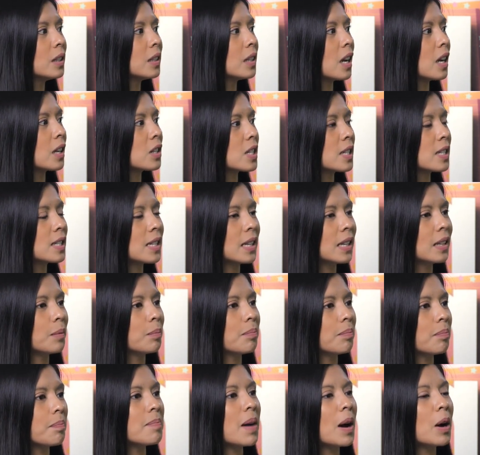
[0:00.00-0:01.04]
not just
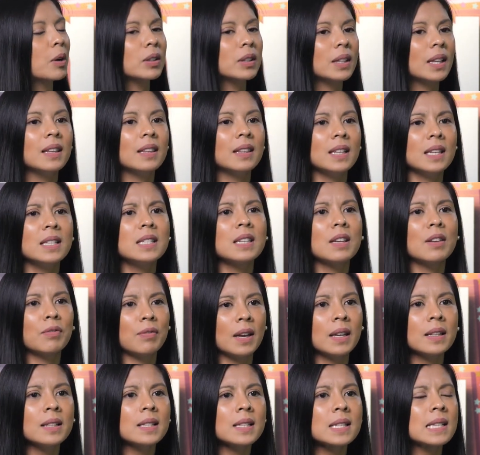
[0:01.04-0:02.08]
in mounting these
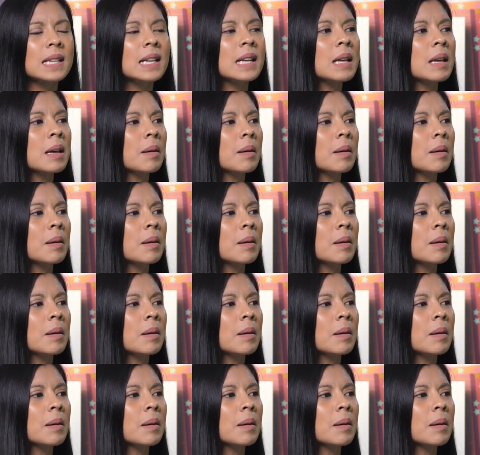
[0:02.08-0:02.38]
events,